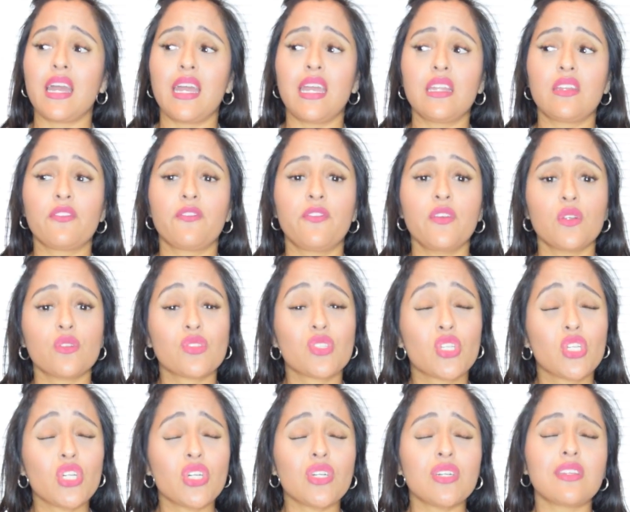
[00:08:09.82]
it feels
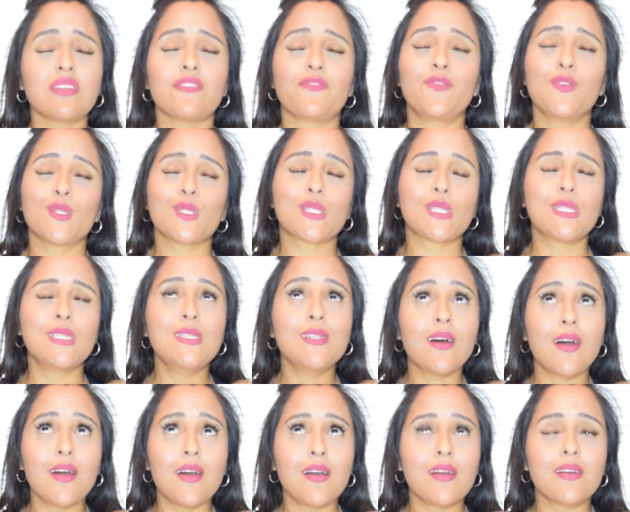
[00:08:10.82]
good, it feels
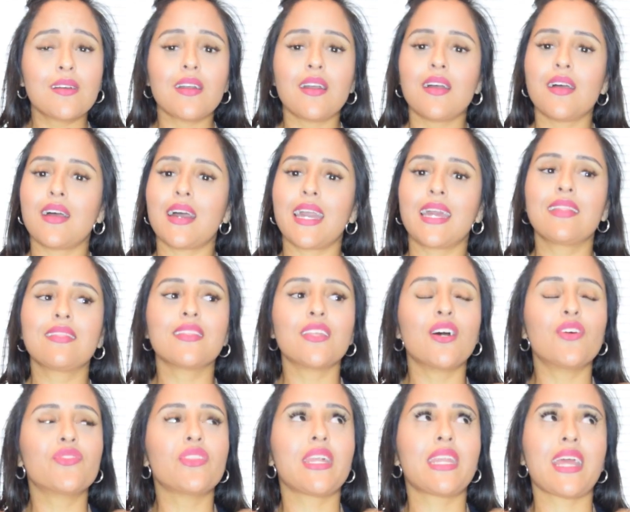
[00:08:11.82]
snug. I
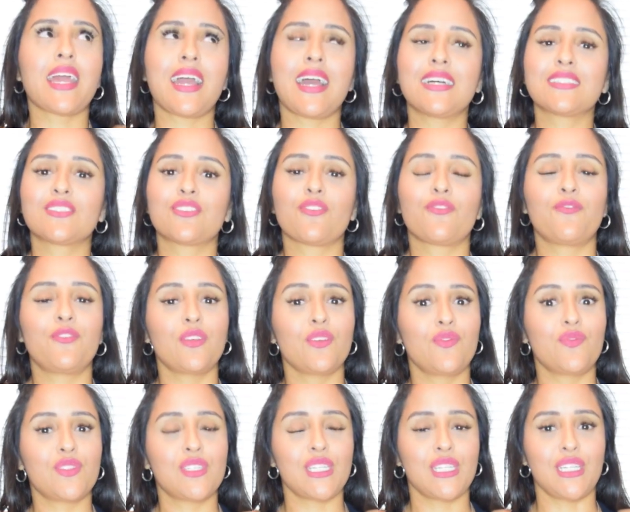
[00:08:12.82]
love that it has the
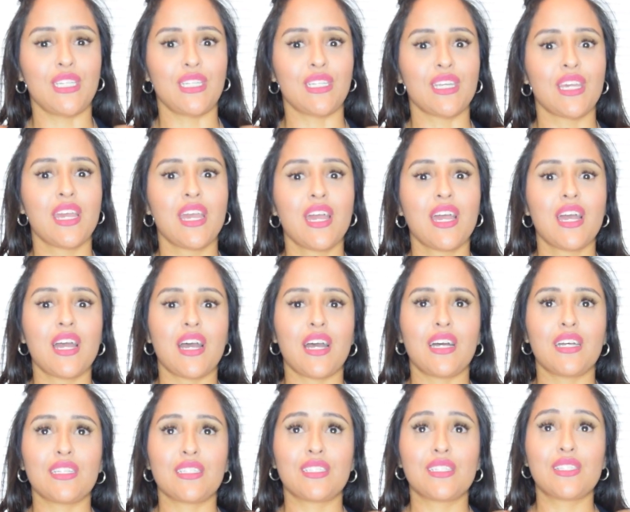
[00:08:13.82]
fifteen
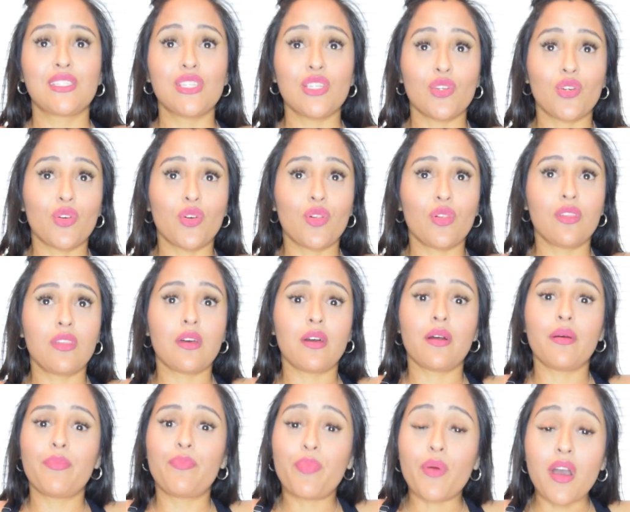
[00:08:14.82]
uh, steel
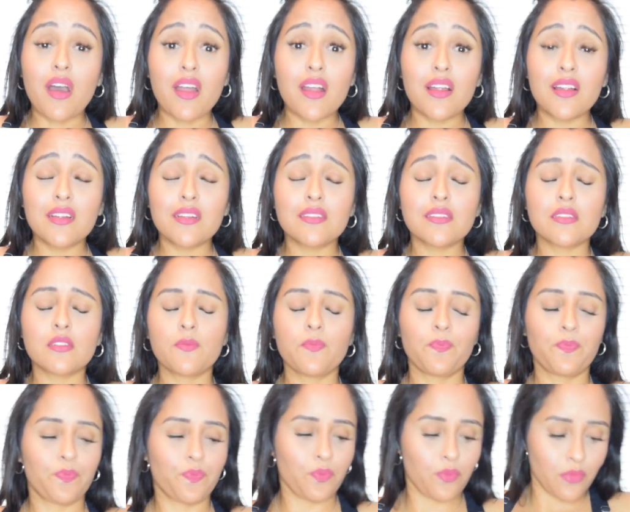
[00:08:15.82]
bars.
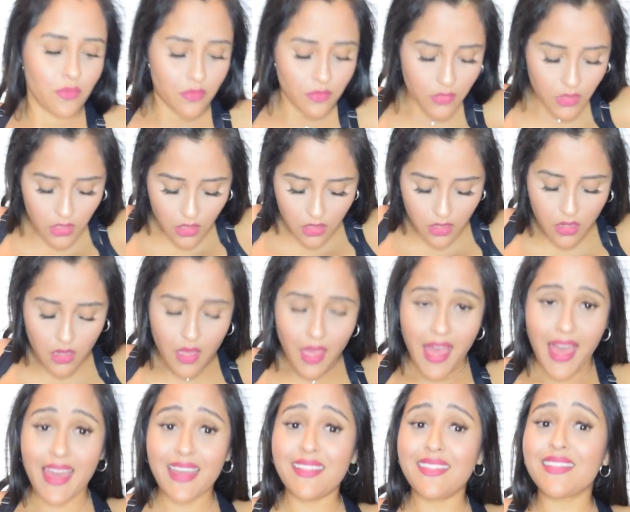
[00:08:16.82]

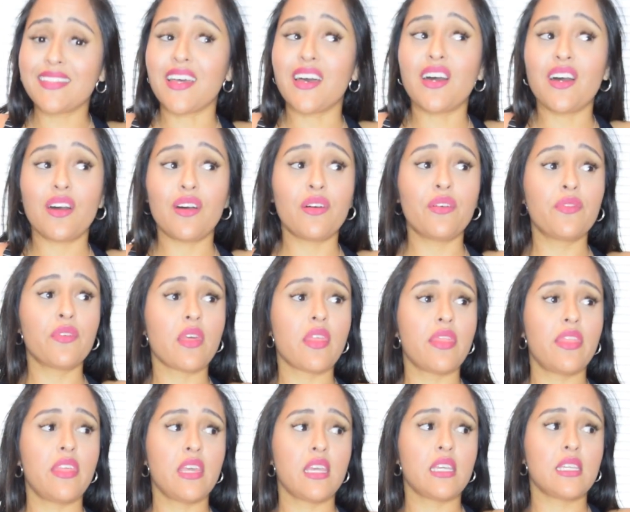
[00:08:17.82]
I love
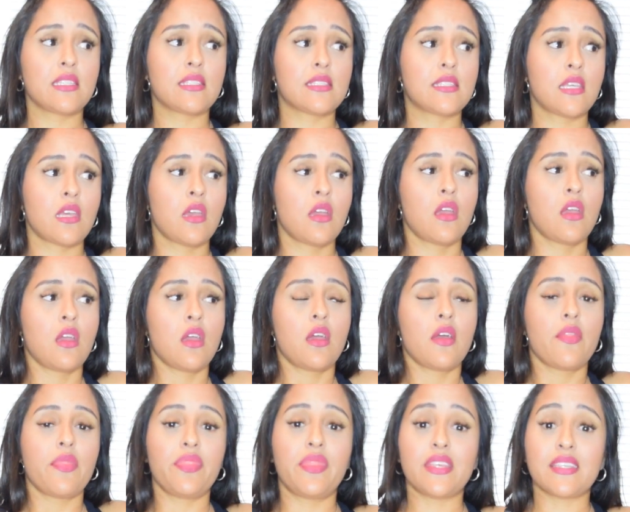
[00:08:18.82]
this,
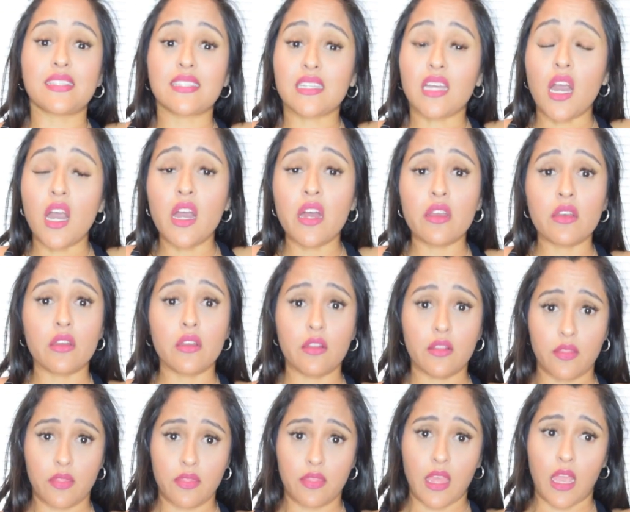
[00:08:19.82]
this cut
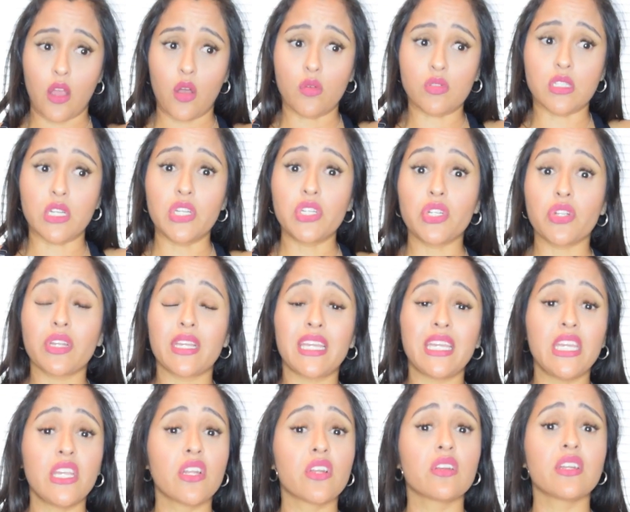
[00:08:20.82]
that goes under
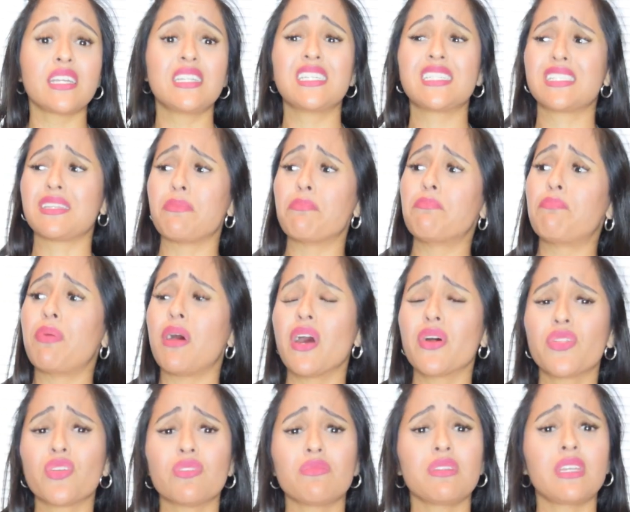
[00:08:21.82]
here. It doesn't
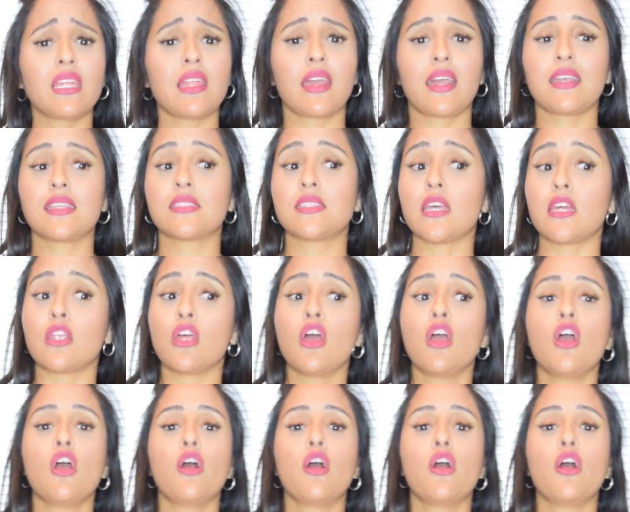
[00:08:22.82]
bother me. Like I said,